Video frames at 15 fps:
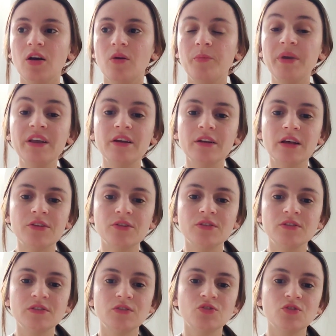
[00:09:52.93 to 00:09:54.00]
make another
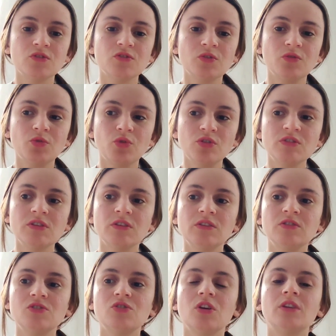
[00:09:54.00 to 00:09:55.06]
decisions, of course, that
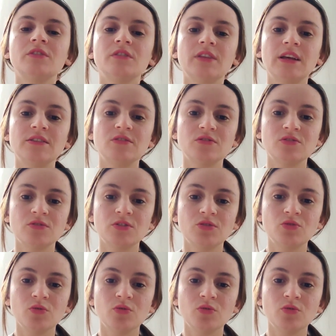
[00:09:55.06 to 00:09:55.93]
is not necessary